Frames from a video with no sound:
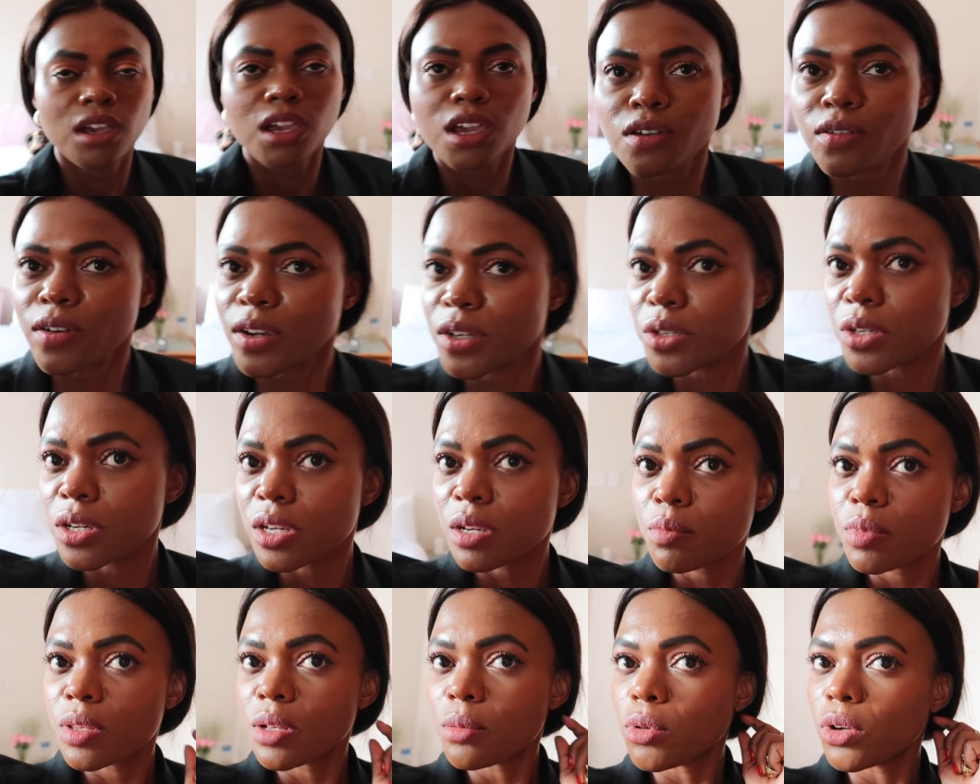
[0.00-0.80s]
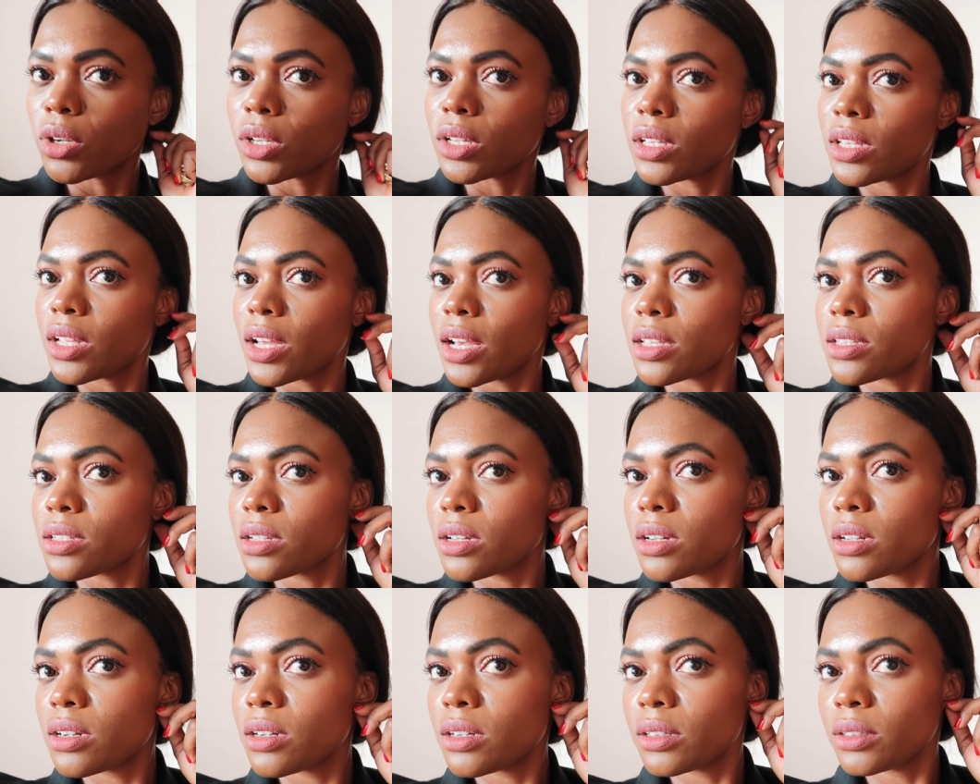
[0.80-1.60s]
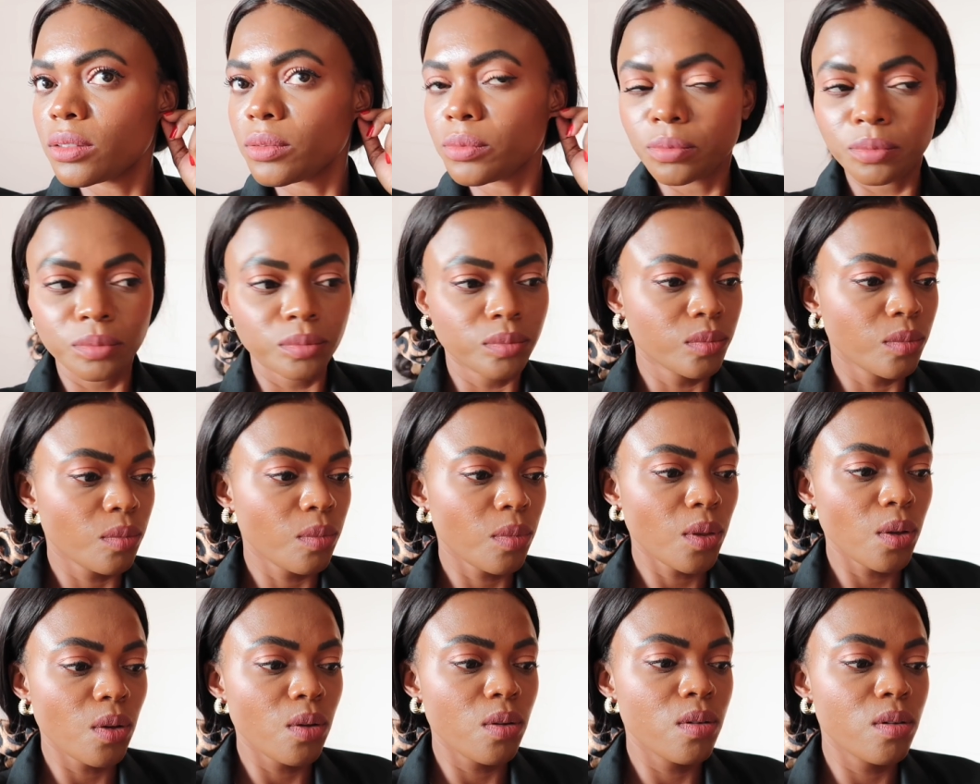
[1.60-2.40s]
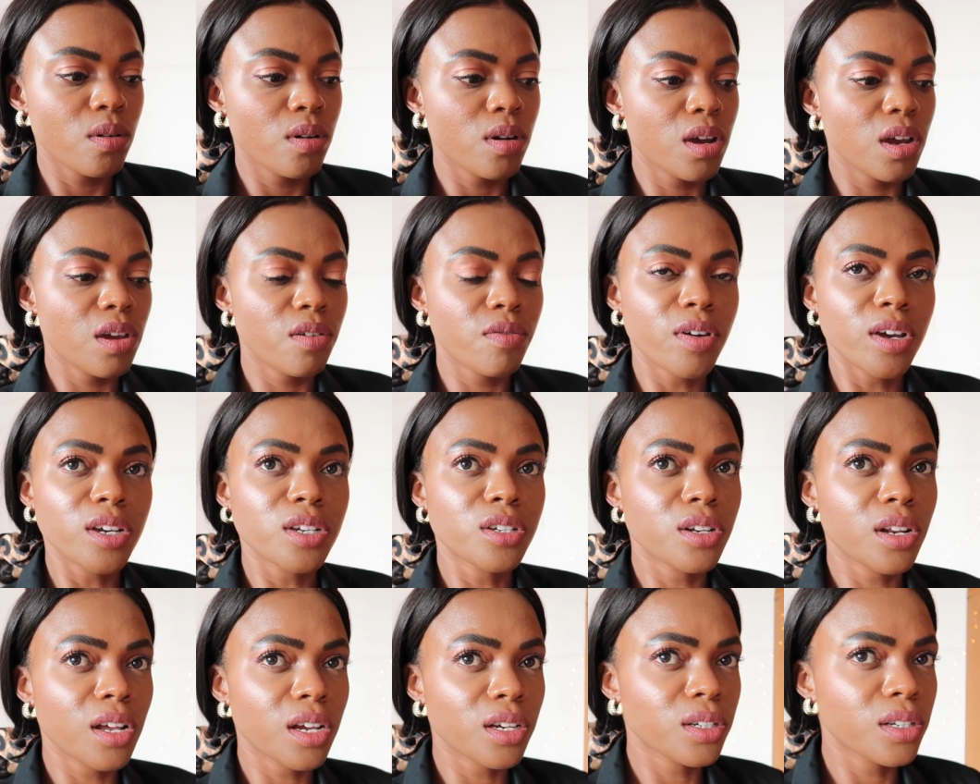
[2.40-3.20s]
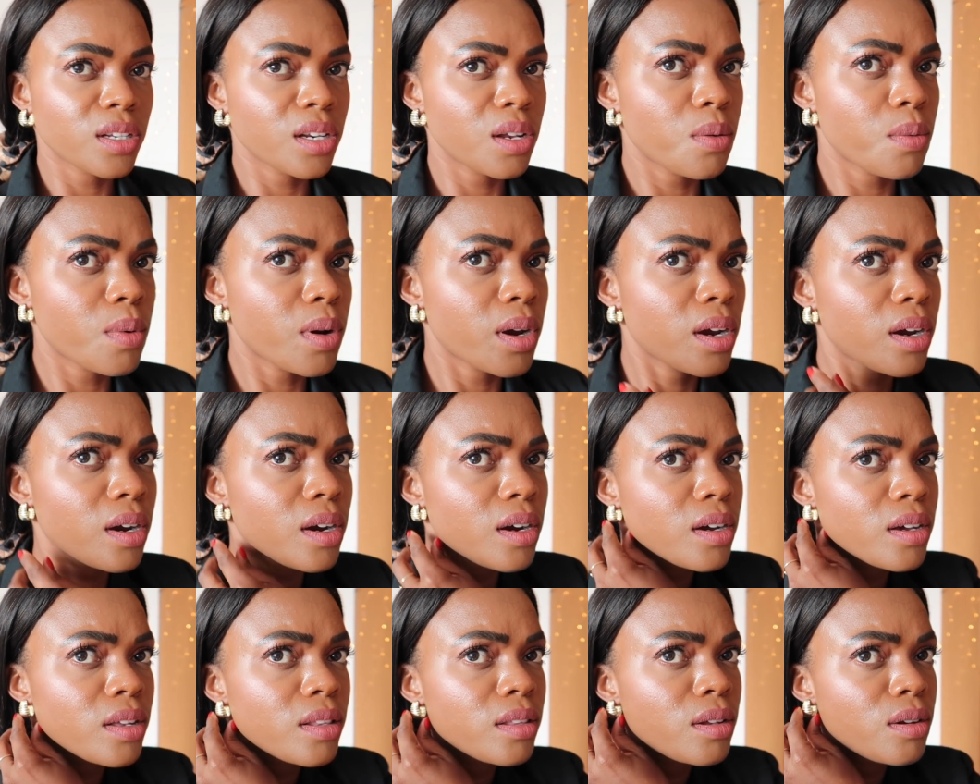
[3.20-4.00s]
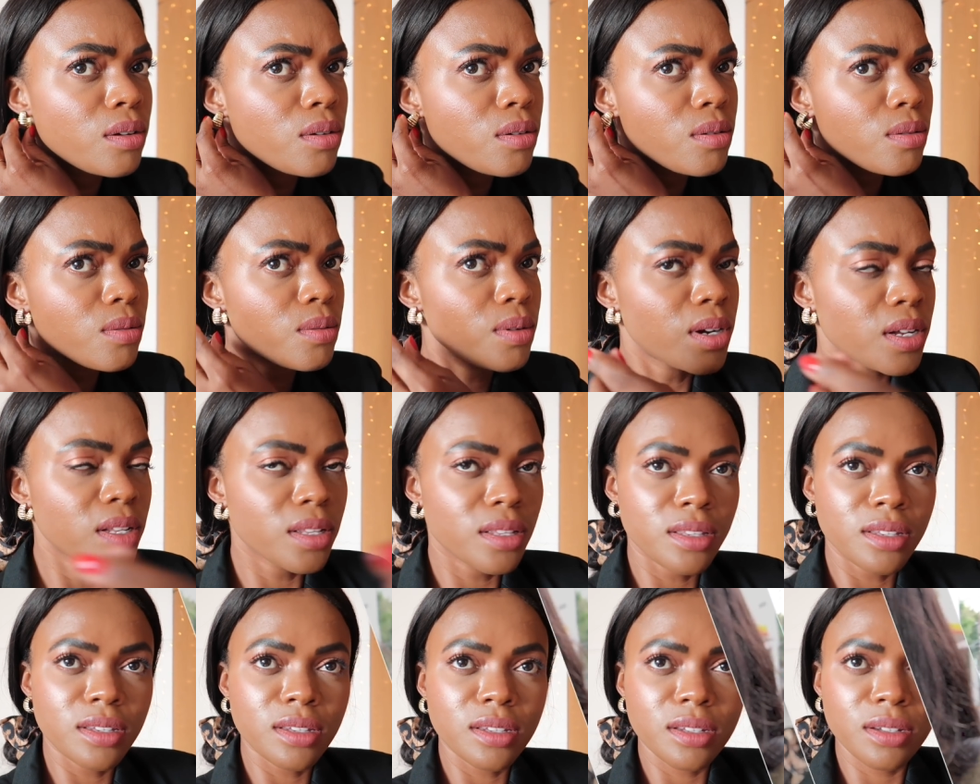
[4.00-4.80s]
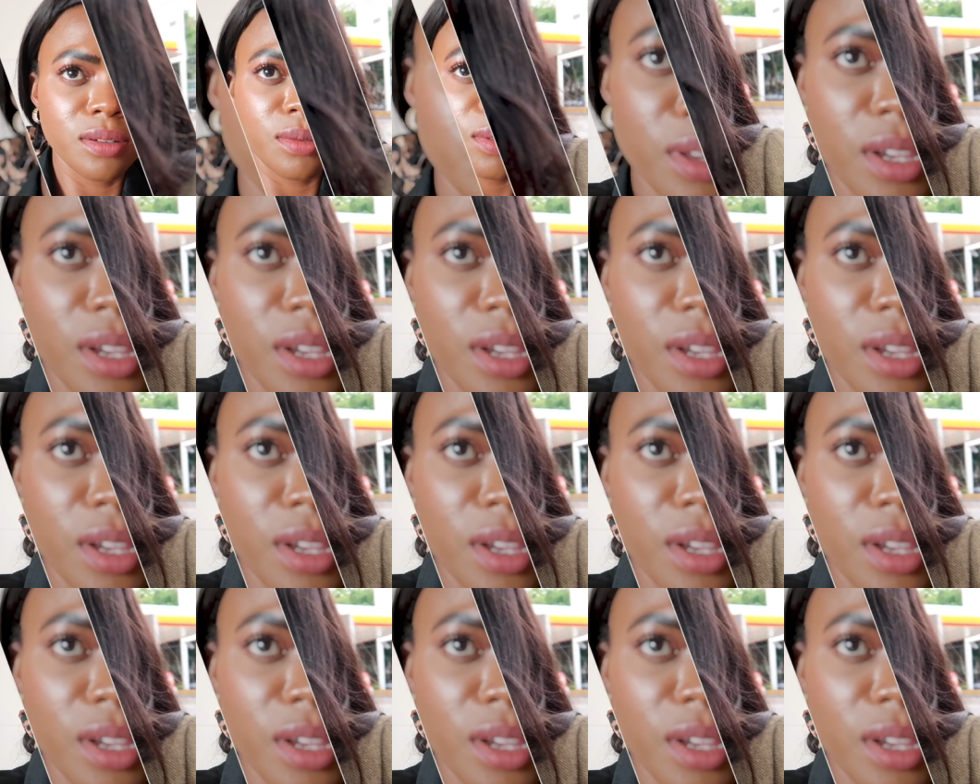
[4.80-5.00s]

if i should keep the bolitas on or if i should actually wear the new ones